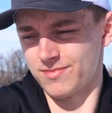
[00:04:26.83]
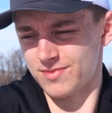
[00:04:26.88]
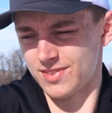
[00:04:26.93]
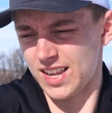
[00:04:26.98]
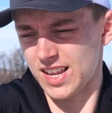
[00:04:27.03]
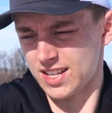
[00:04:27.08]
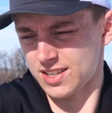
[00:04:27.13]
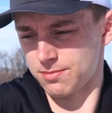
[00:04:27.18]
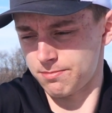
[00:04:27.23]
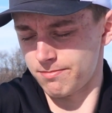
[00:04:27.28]

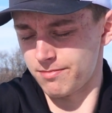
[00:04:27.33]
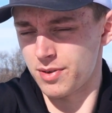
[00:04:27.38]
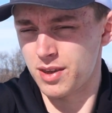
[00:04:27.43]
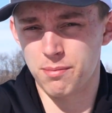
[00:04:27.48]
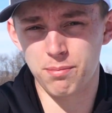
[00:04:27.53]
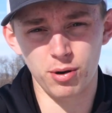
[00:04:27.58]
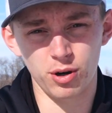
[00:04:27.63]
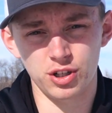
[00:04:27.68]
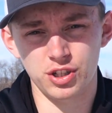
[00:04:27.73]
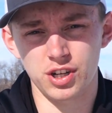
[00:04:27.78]
that's
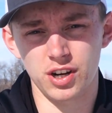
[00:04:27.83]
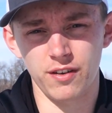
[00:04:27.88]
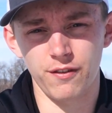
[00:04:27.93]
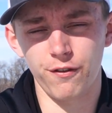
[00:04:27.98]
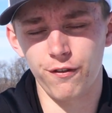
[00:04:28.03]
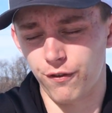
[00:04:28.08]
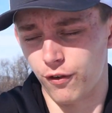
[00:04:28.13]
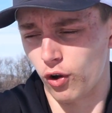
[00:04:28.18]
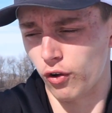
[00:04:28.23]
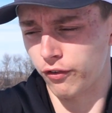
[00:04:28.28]
me pushing
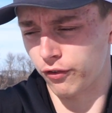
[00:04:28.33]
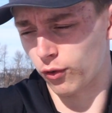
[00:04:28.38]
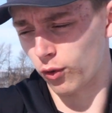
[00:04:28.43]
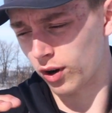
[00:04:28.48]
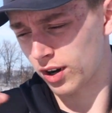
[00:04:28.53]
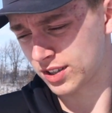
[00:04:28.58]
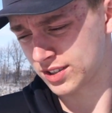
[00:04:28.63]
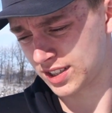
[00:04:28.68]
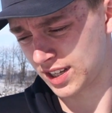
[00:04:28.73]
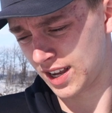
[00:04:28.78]
full
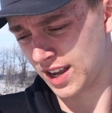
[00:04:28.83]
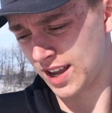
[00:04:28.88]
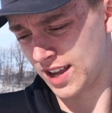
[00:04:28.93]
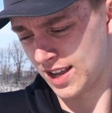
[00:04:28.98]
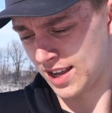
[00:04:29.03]
force.